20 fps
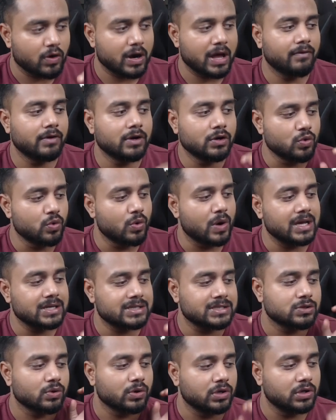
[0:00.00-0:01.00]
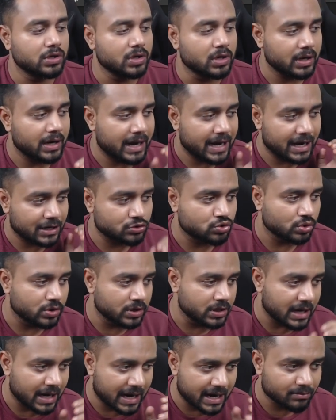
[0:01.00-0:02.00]
I will do, guys, so here
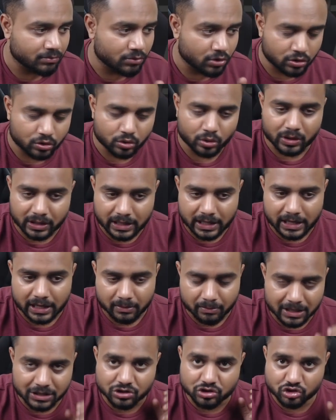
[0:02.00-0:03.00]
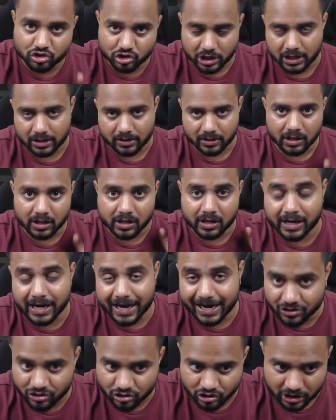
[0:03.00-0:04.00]
actually I'm going to create my chain,
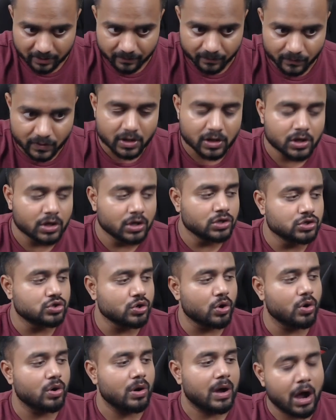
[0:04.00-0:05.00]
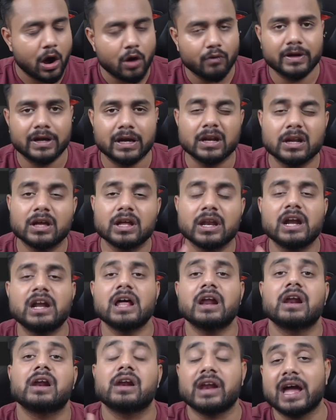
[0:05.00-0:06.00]
rag chain. So how we can create
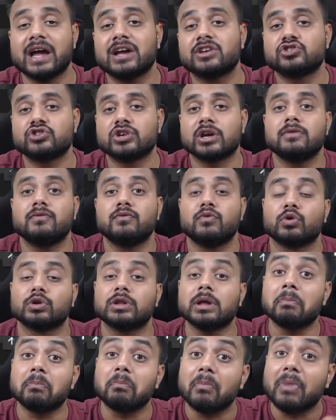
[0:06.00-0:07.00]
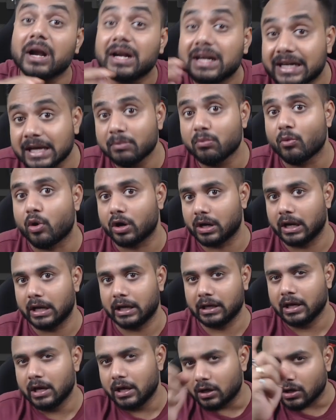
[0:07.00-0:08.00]
a rag chain for the multi-modeling?
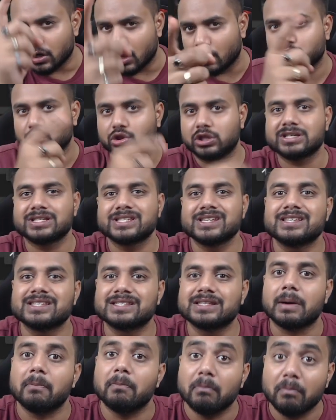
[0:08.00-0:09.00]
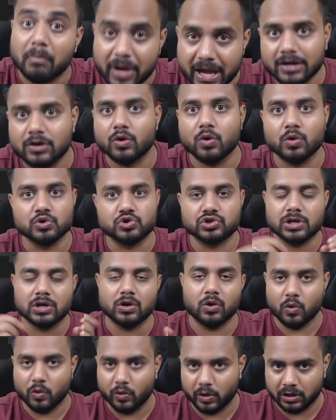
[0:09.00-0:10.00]
Now this is the main question
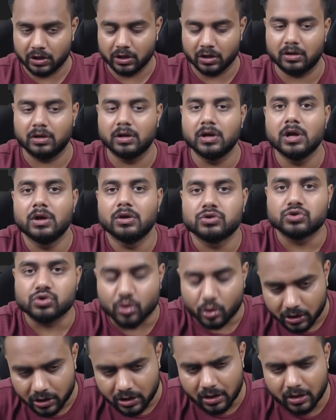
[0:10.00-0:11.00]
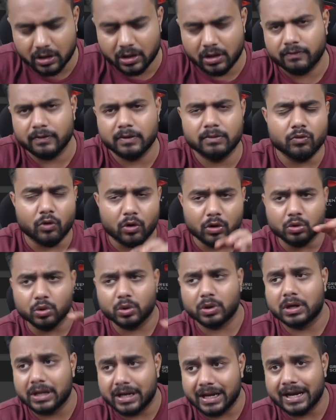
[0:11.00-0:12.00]
over here. So here, if you want to
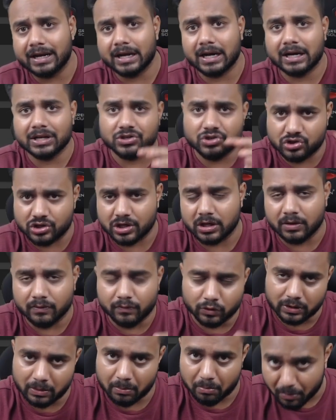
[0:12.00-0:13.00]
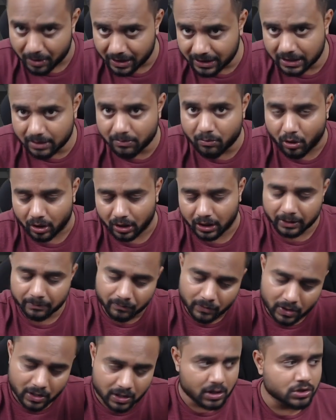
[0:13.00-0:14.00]
create a chain for the multi-modeling,
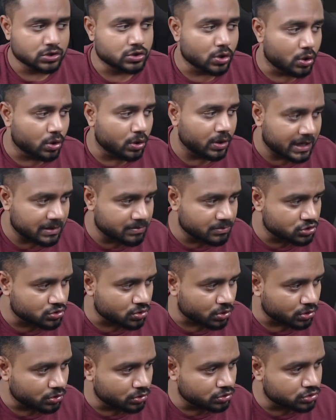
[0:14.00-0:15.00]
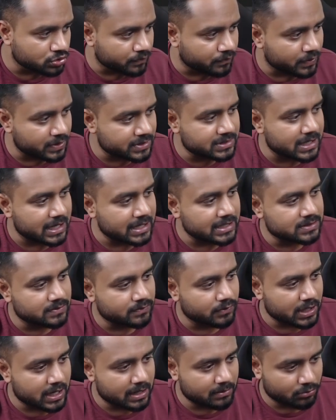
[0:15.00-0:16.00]
so let me show you. So first guys,
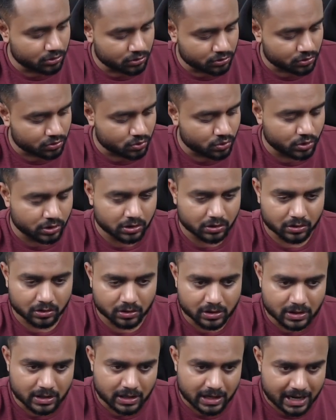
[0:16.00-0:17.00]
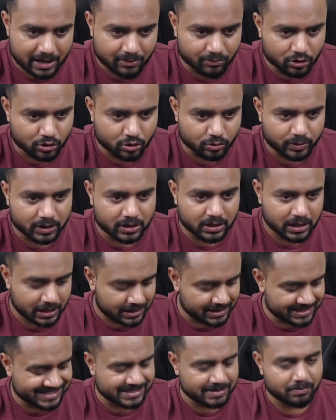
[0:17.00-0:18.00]
what I'm going to do here, I'm going to be create a
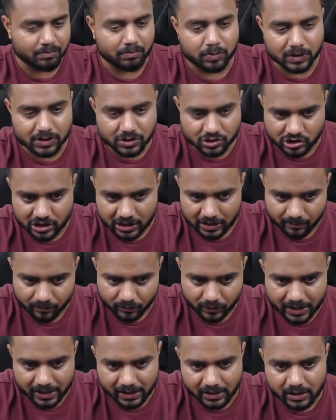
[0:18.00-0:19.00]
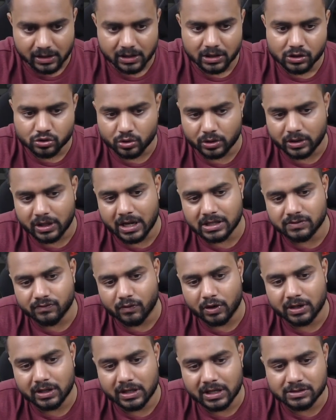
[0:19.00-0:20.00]
simple chain, right? So here is
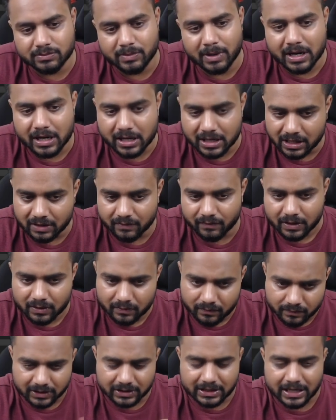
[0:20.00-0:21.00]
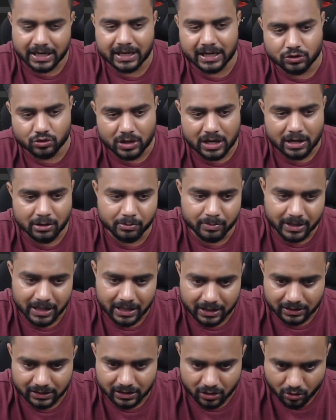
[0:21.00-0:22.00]
what, here is my retriever. With that actually I will be
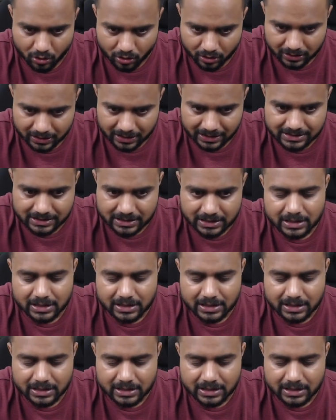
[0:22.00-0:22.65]
getting the context.